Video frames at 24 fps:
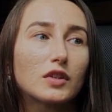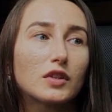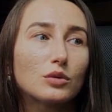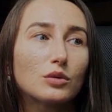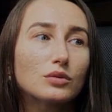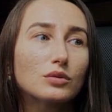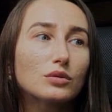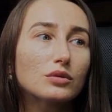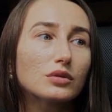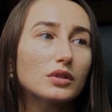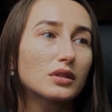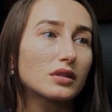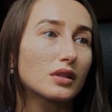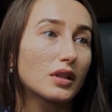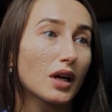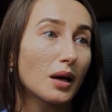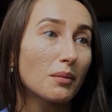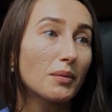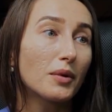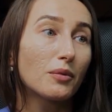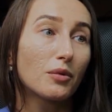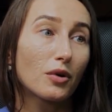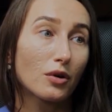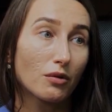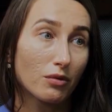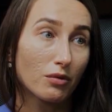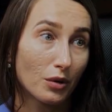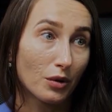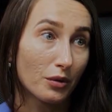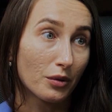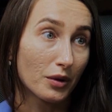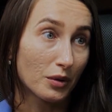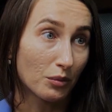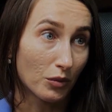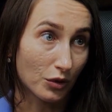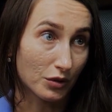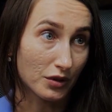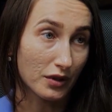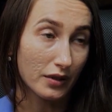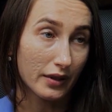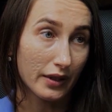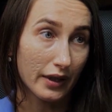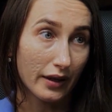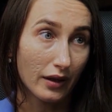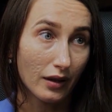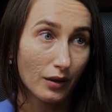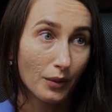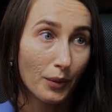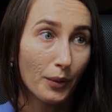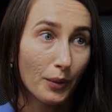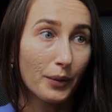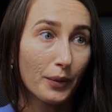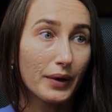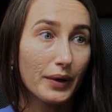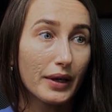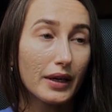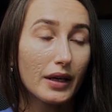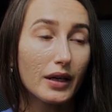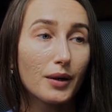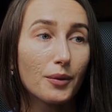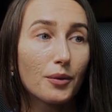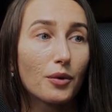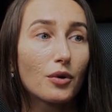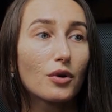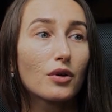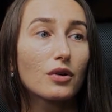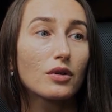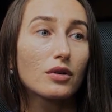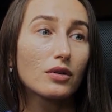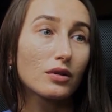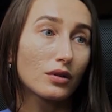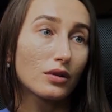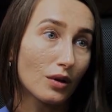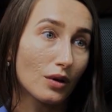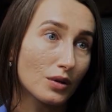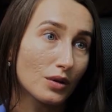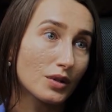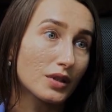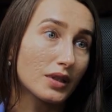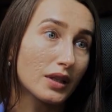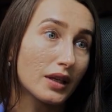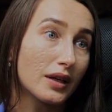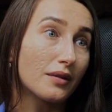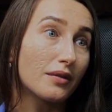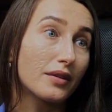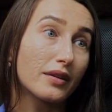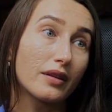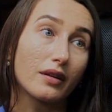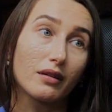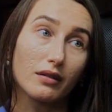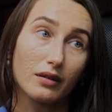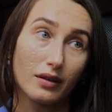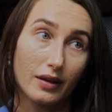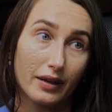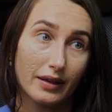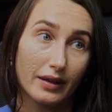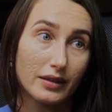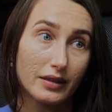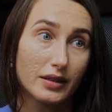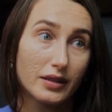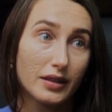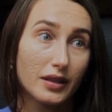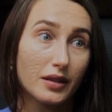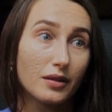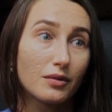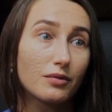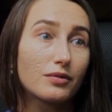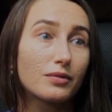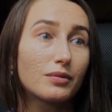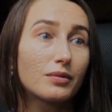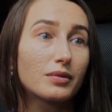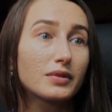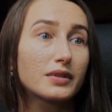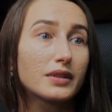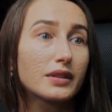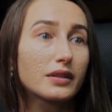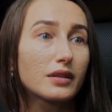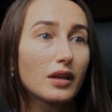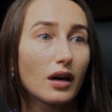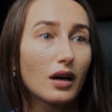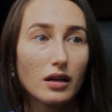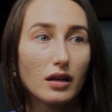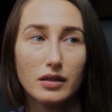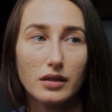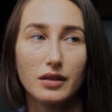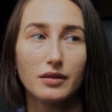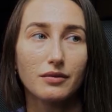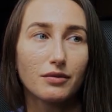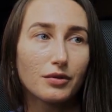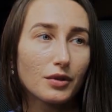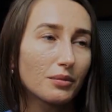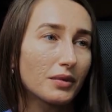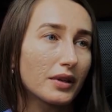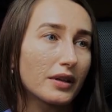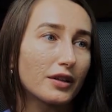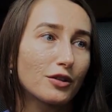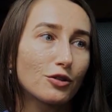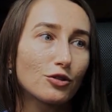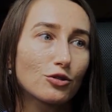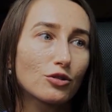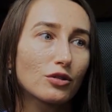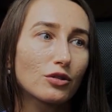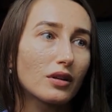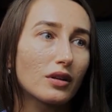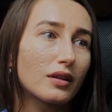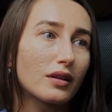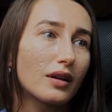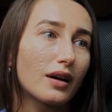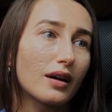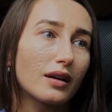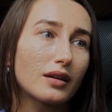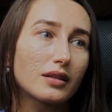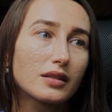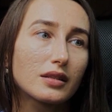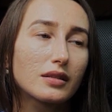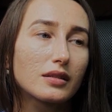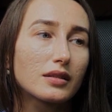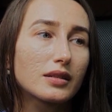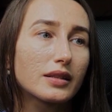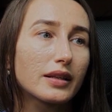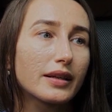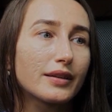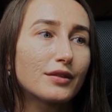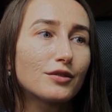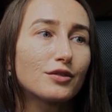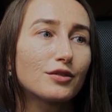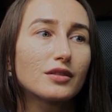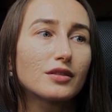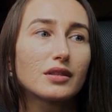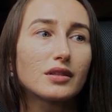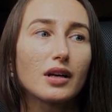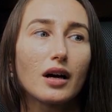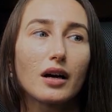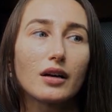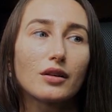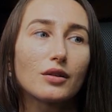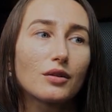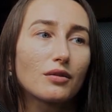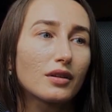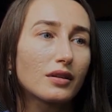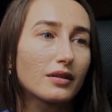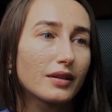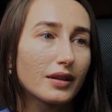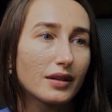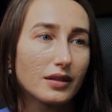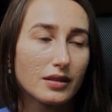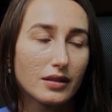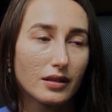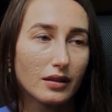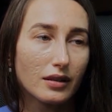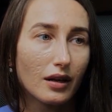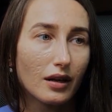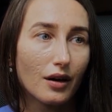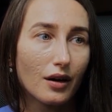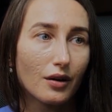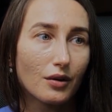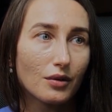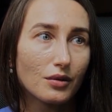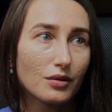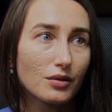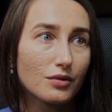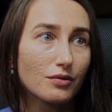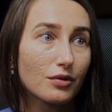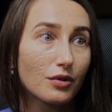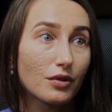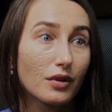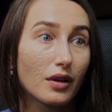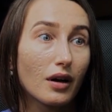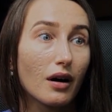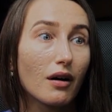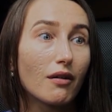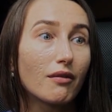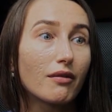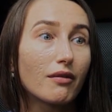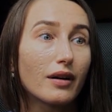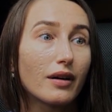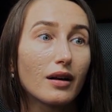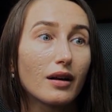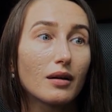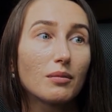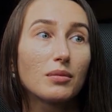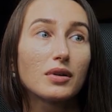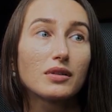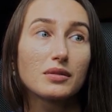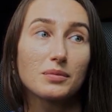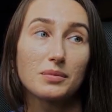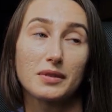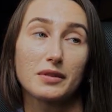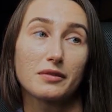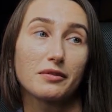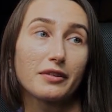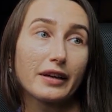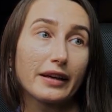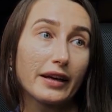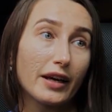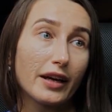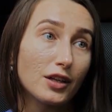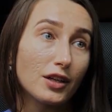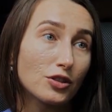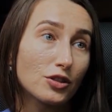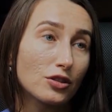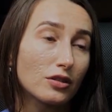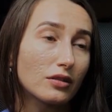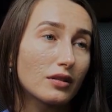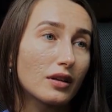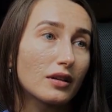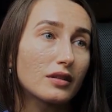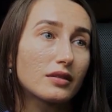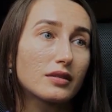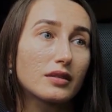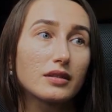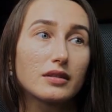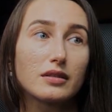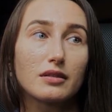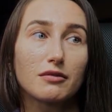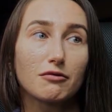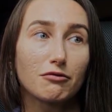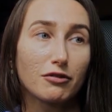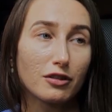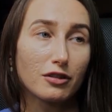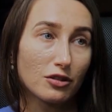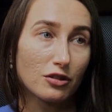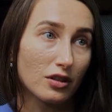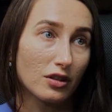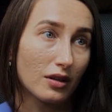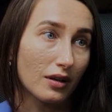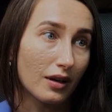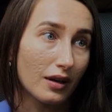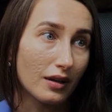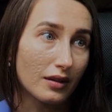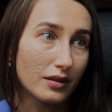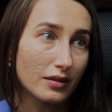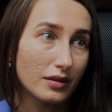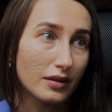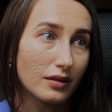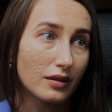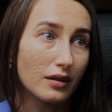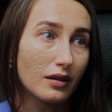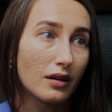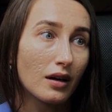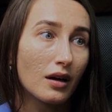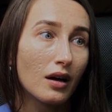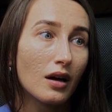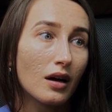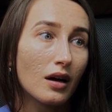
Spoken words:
To describe the workflow in more detail, we work closely with the client team, starting from the initial analysis and design of the test scenarios for the available specification and system functionality.